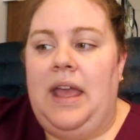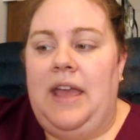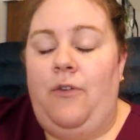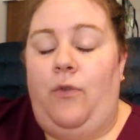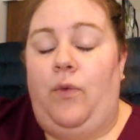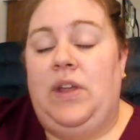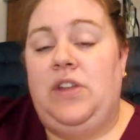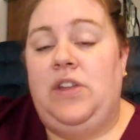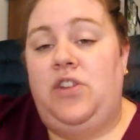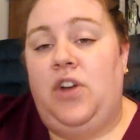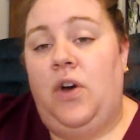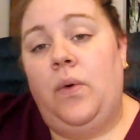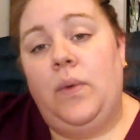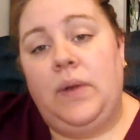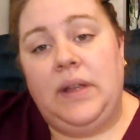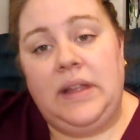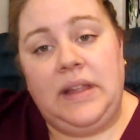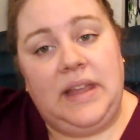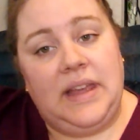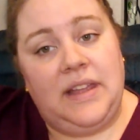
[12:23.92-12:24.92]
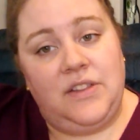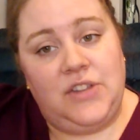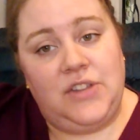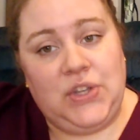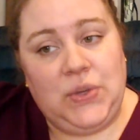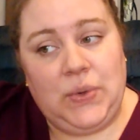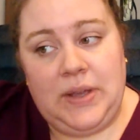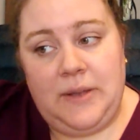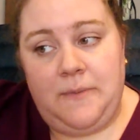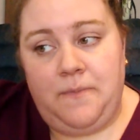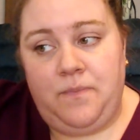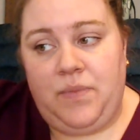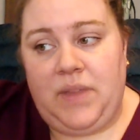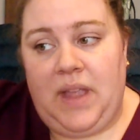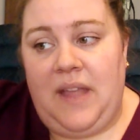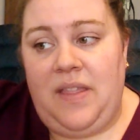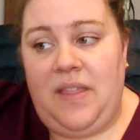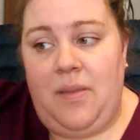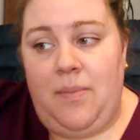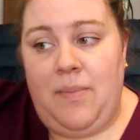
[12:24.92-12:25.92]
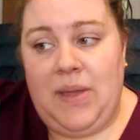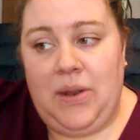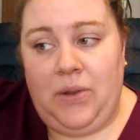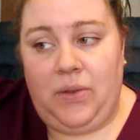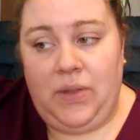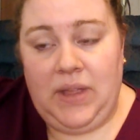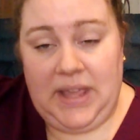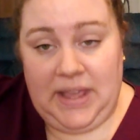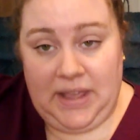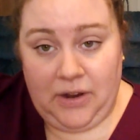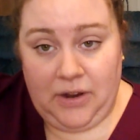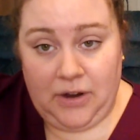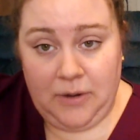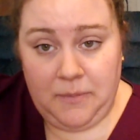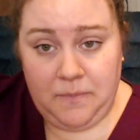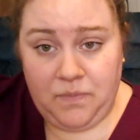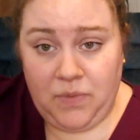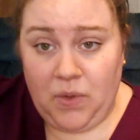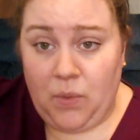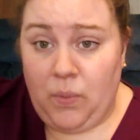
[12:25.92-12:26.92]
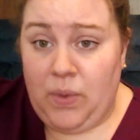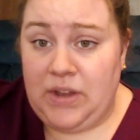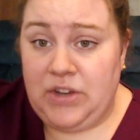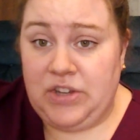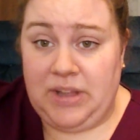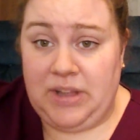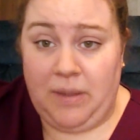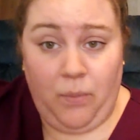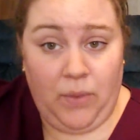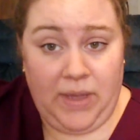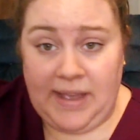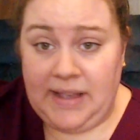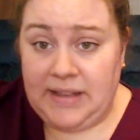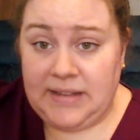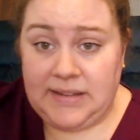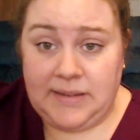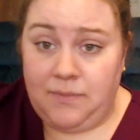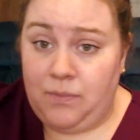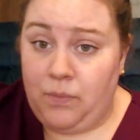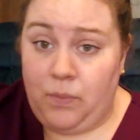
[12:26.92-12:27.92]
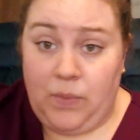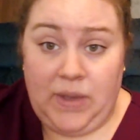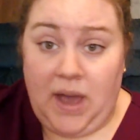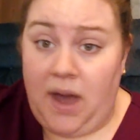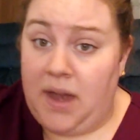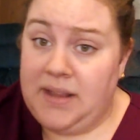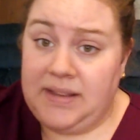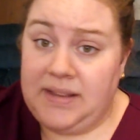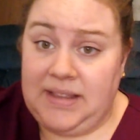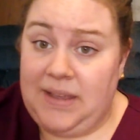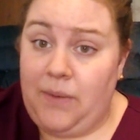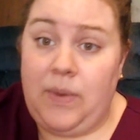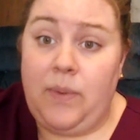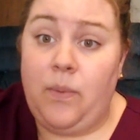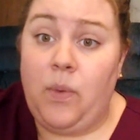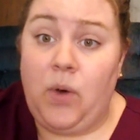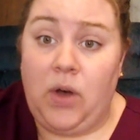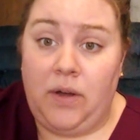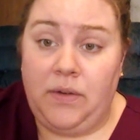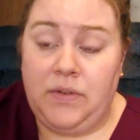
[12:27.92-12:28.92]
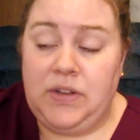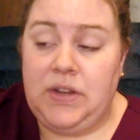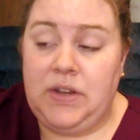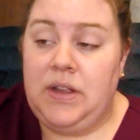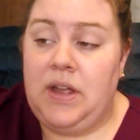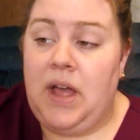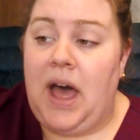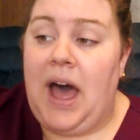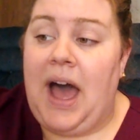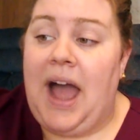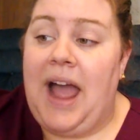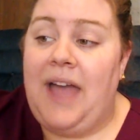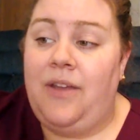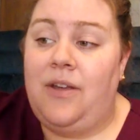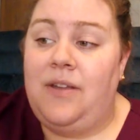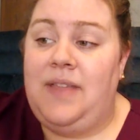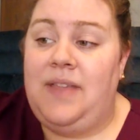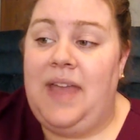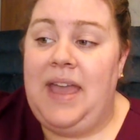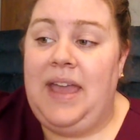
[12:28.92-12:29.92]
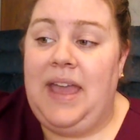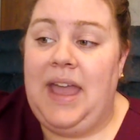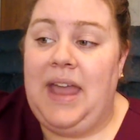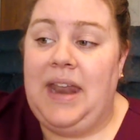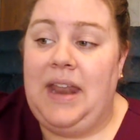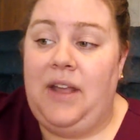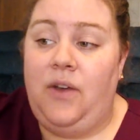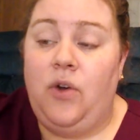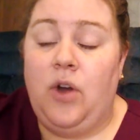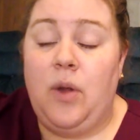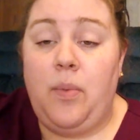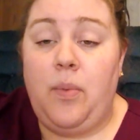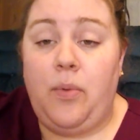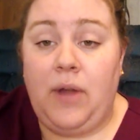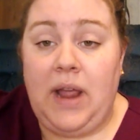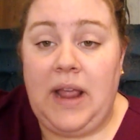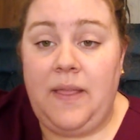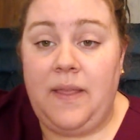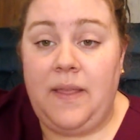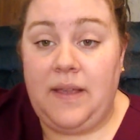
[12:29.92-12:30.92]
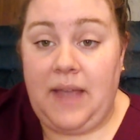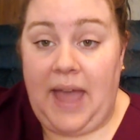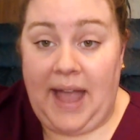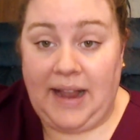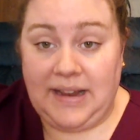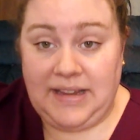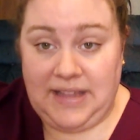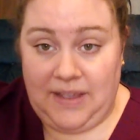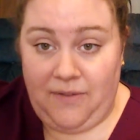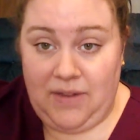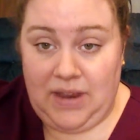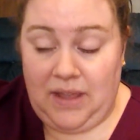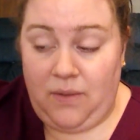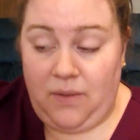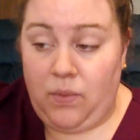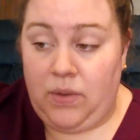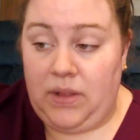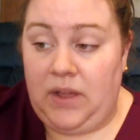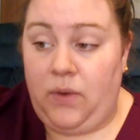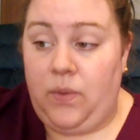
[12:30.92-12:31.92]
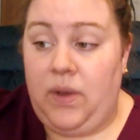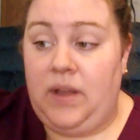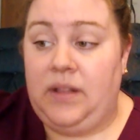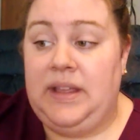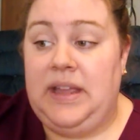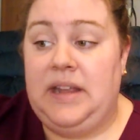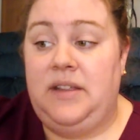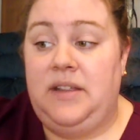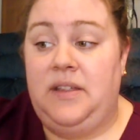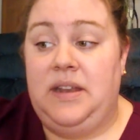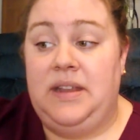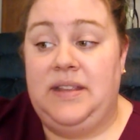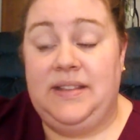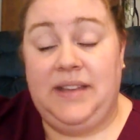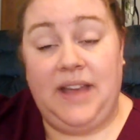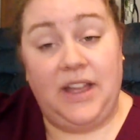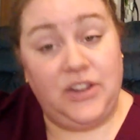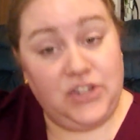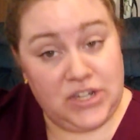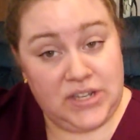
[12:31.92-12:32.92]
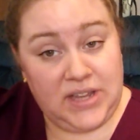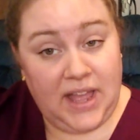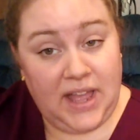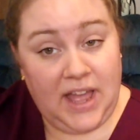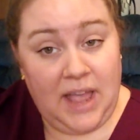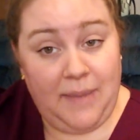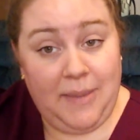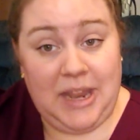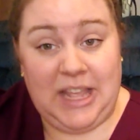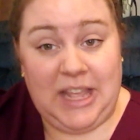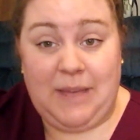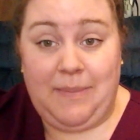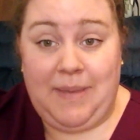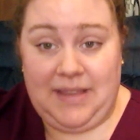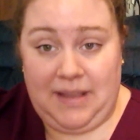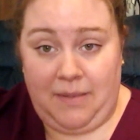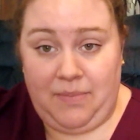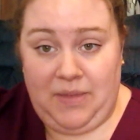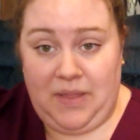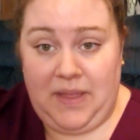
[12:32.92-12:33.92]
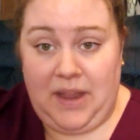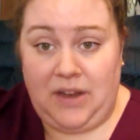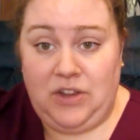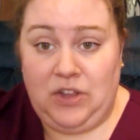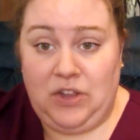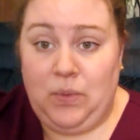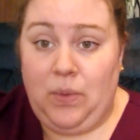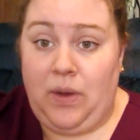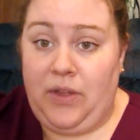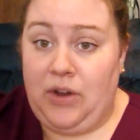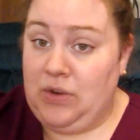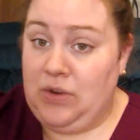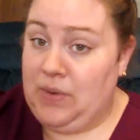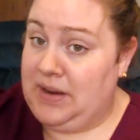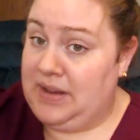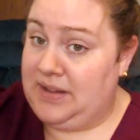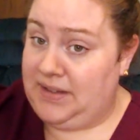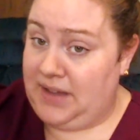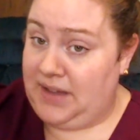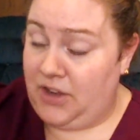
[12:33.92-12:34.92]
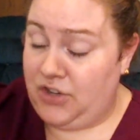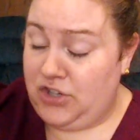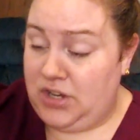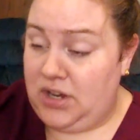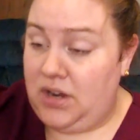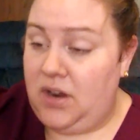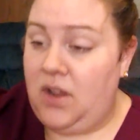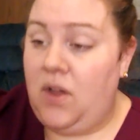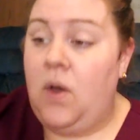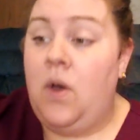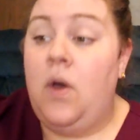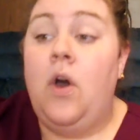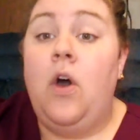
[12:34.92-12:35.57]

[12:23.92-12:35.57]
if we don't get to it in the middle here, which some weeks we won't, either they can incorporate the activity really quickly into the discussion time, and it can be something they do while they're doing discussion,